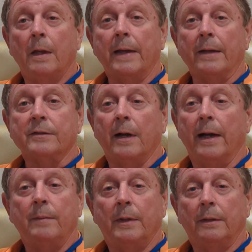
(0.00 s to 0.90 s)
that
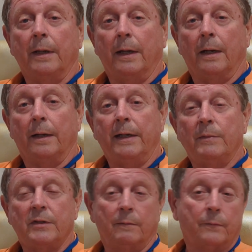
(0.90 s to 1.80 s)
time. And uh, he
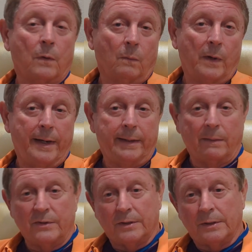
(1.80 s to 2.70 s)
was in Fort Wayne,
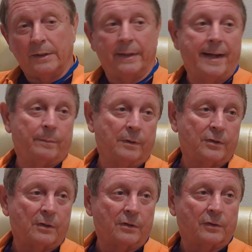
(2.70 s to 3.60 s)
I was in
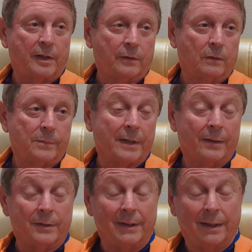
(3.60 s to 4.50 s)
Indianapolis, our study groups
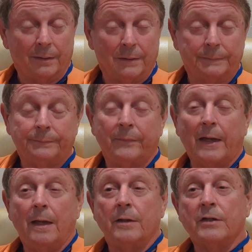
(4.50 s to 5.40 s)
got together.
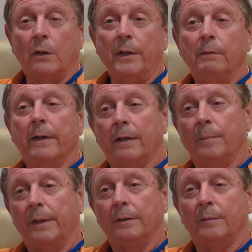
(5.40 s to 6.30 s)
So he
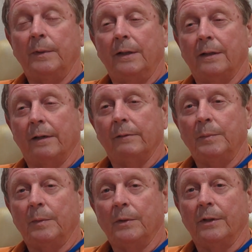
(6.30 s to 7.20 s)
recommended me, and I
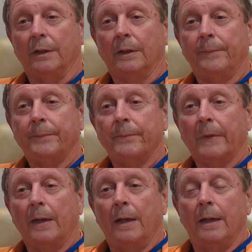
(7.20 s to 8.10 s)
remember that
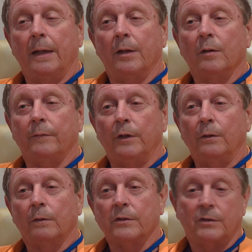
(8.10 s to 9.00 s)

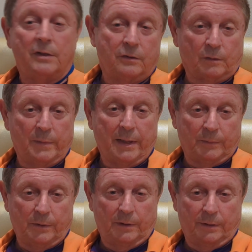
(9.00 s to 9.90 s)
interview, Christy took me
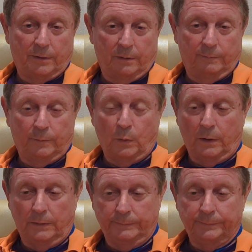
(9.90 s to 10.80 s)
up to the third
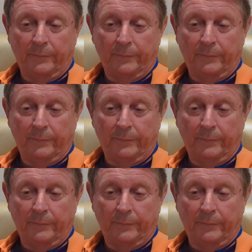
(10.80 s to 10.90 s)
floor,